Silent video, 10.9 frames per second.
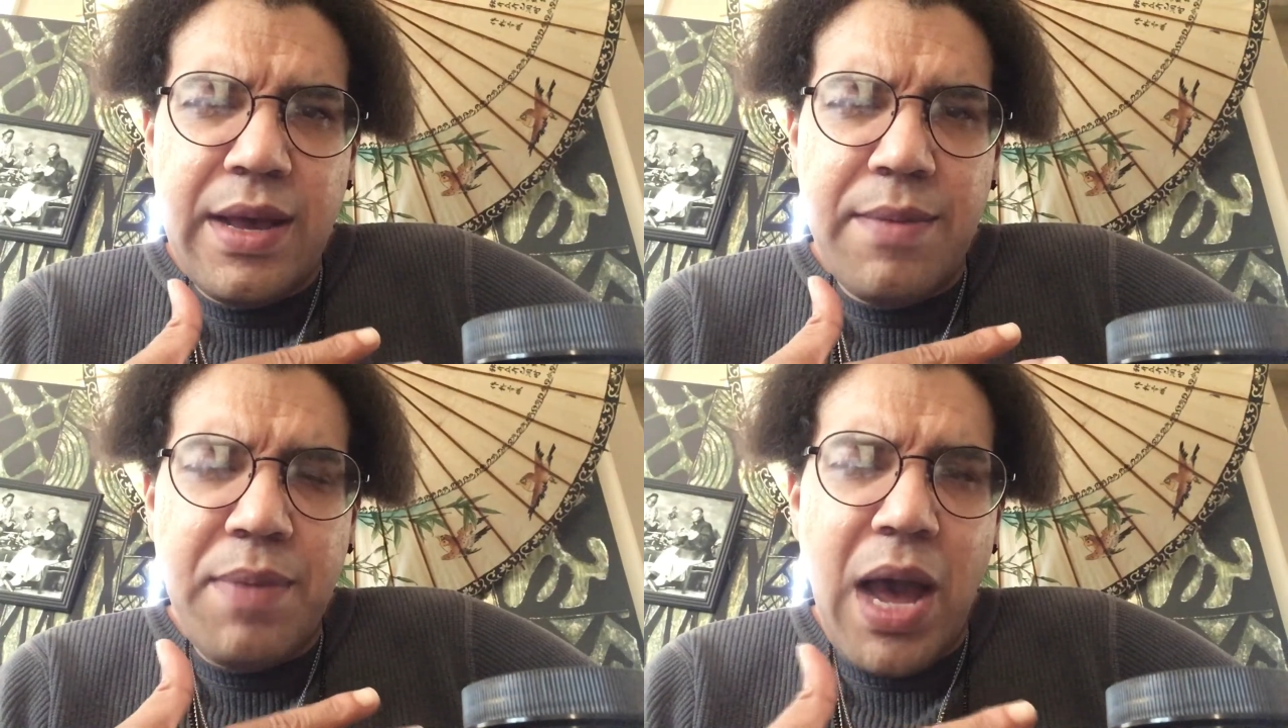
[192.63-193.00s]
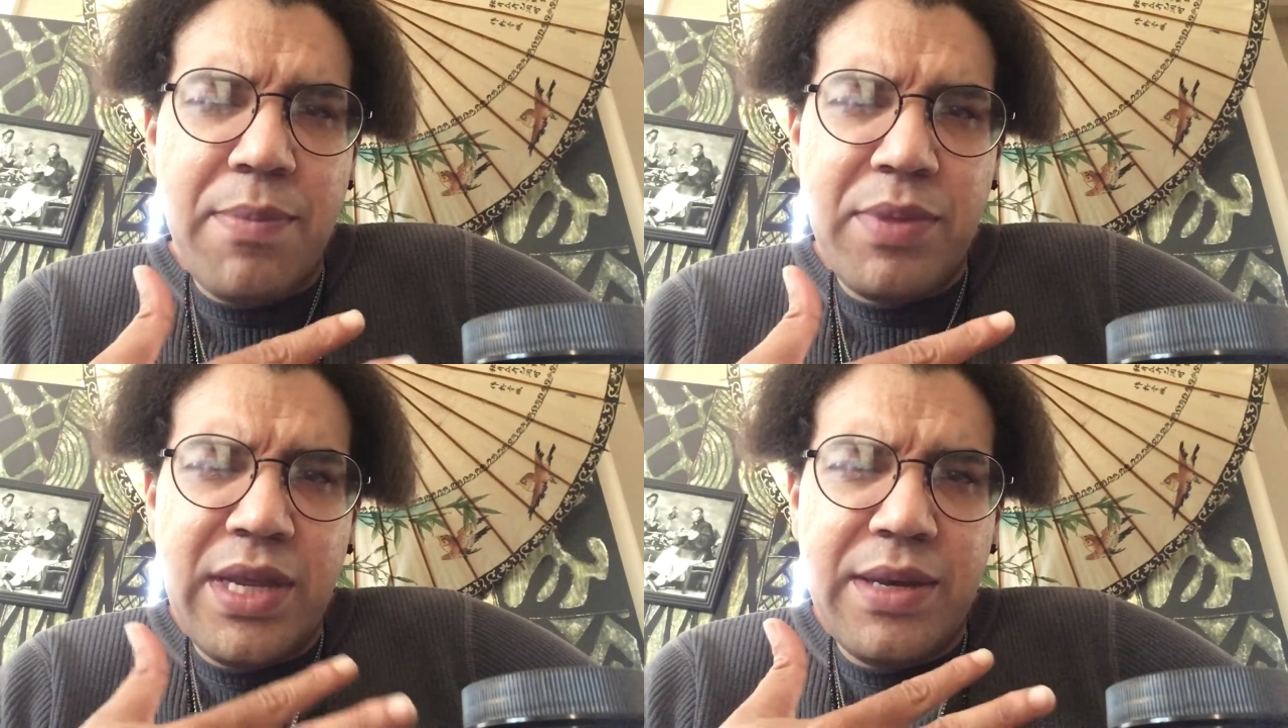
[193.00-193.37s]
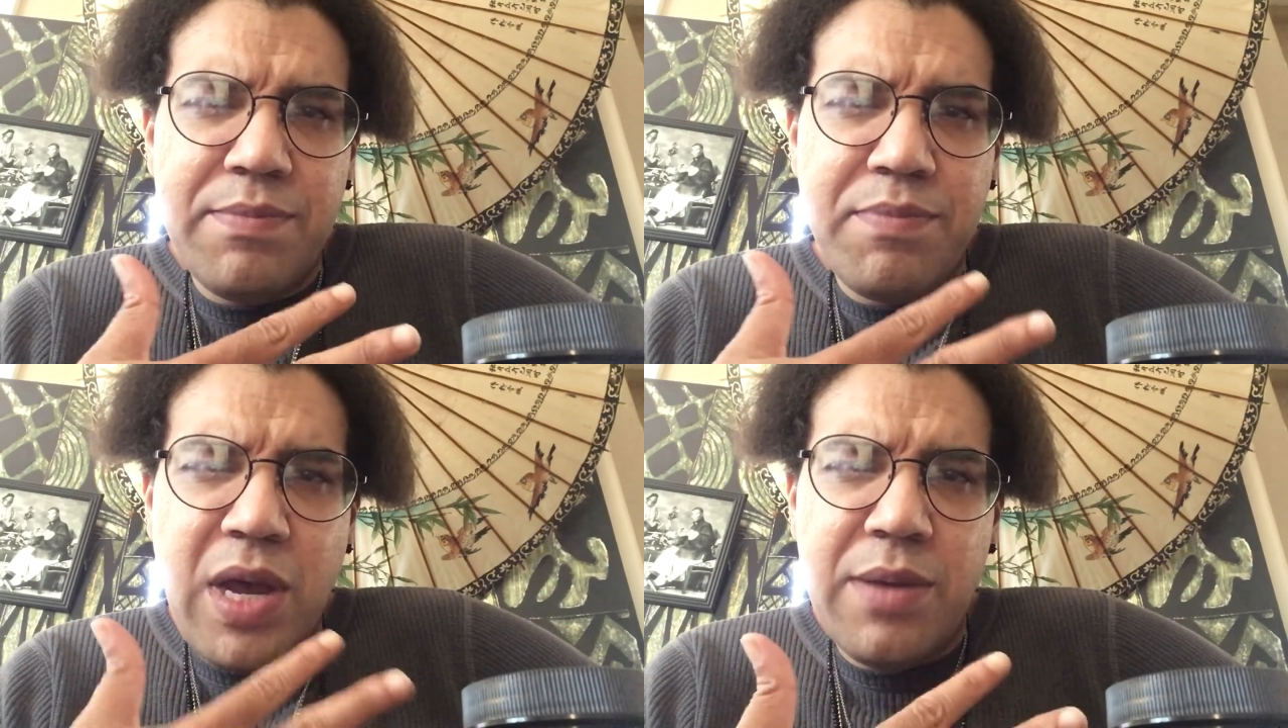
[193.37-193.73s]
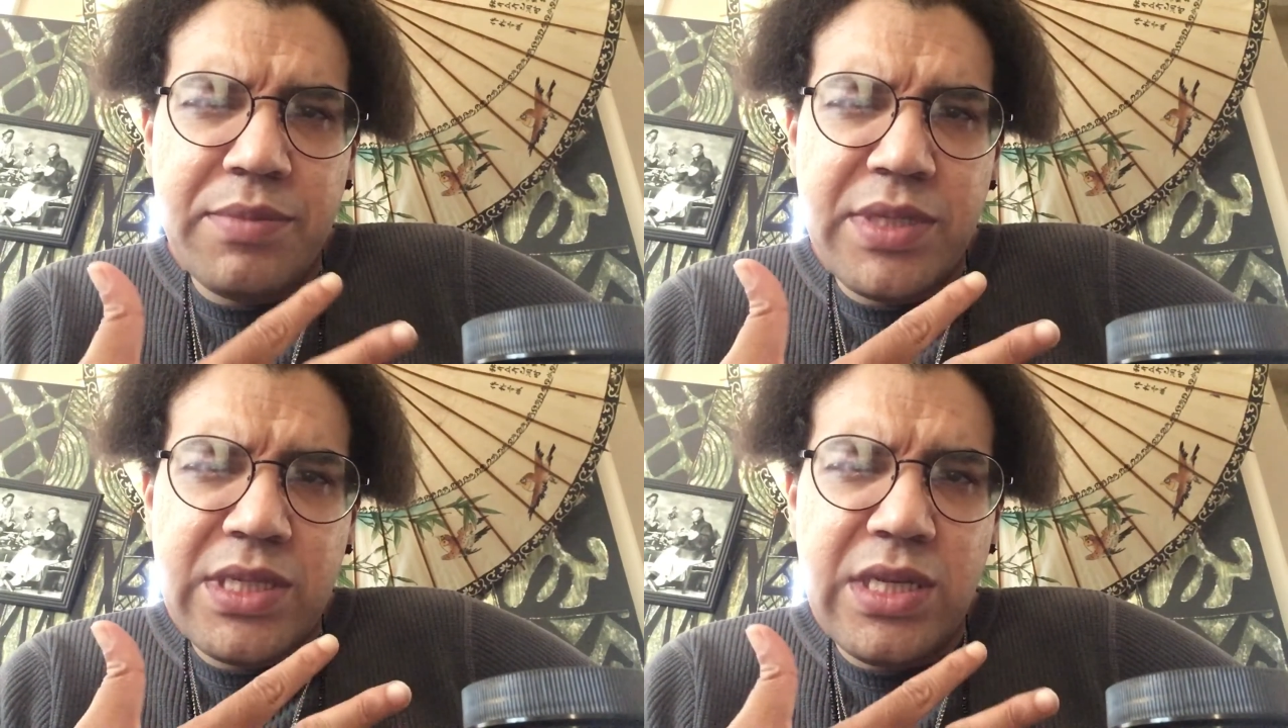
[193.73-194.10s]
popping
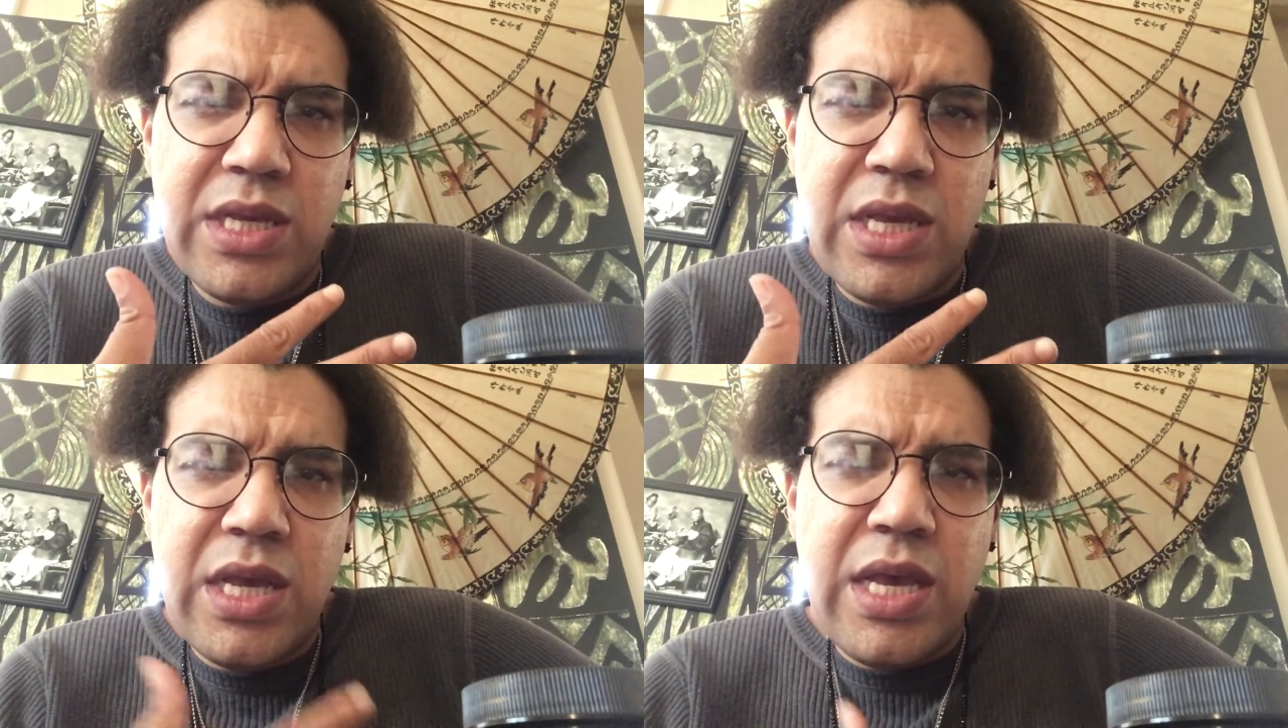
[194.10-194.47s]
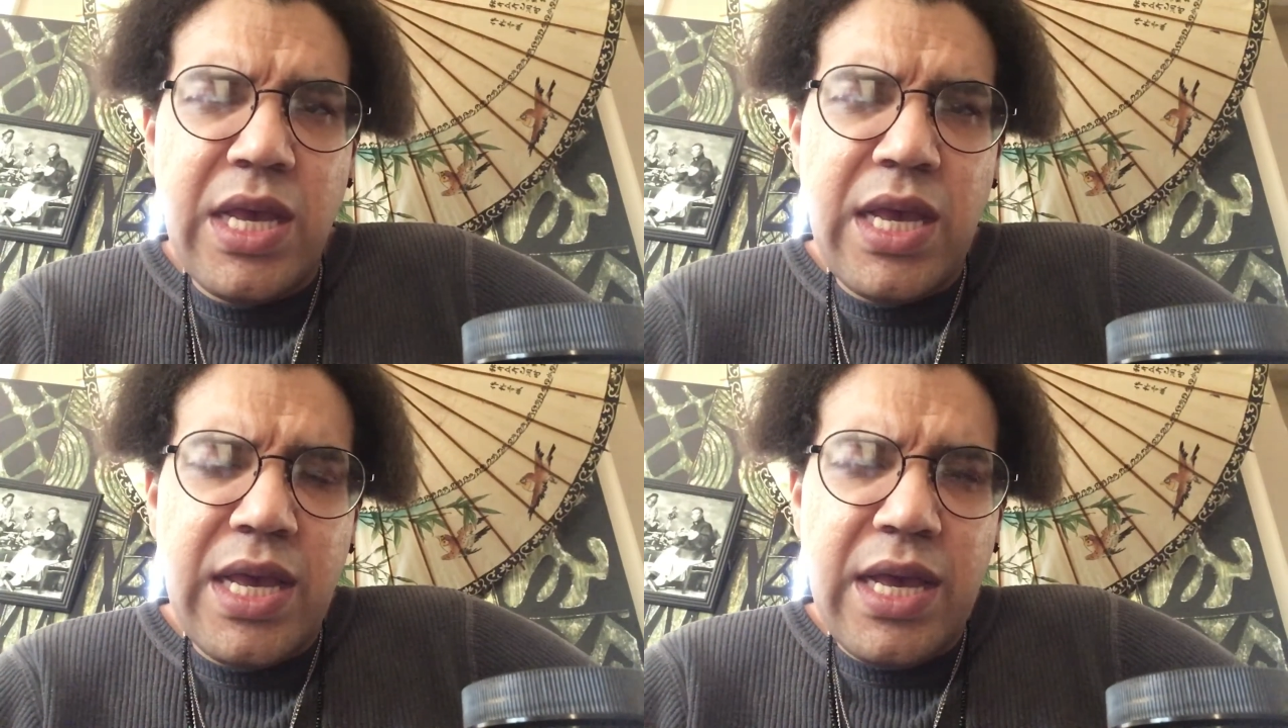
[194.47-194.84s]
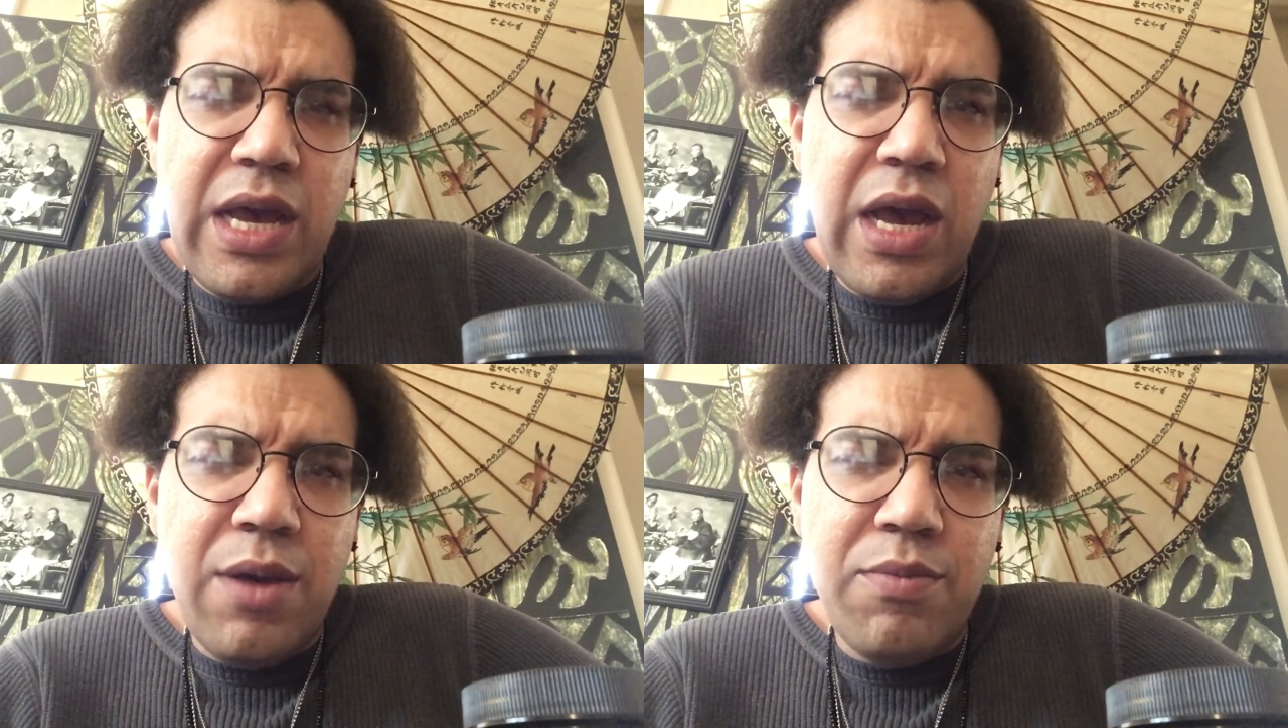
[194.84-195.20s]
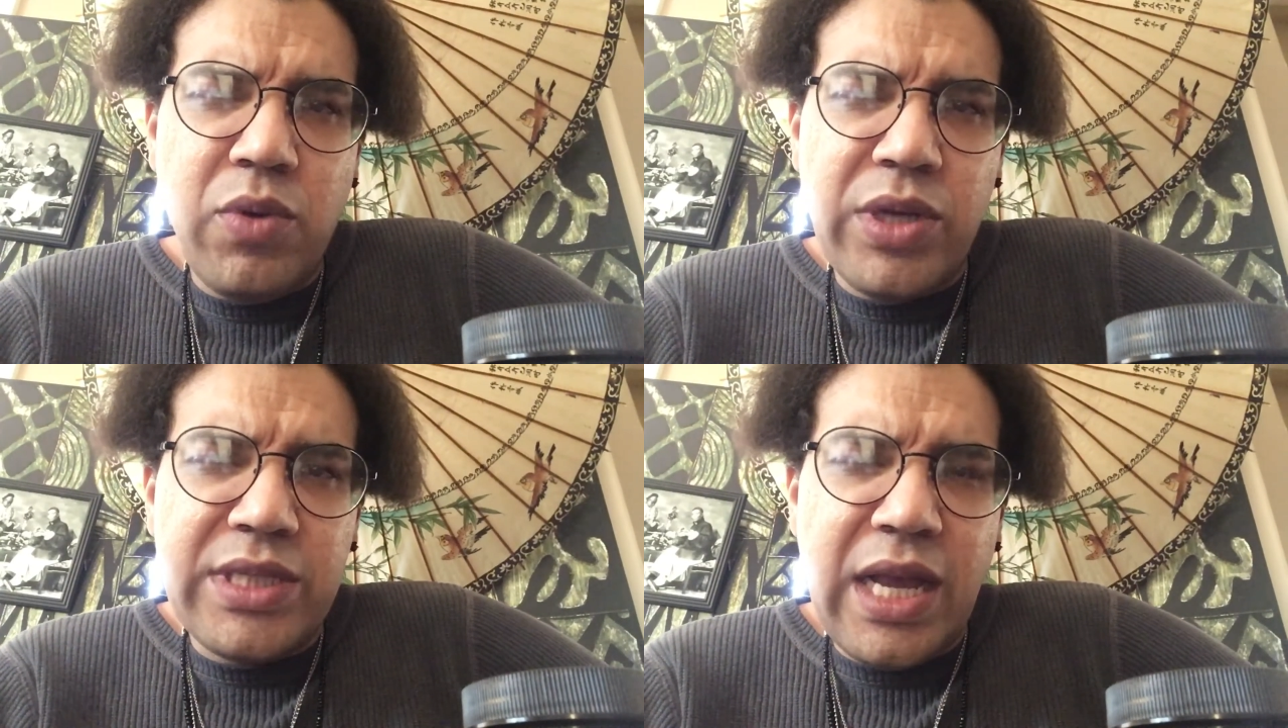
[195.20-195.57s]
pumps, which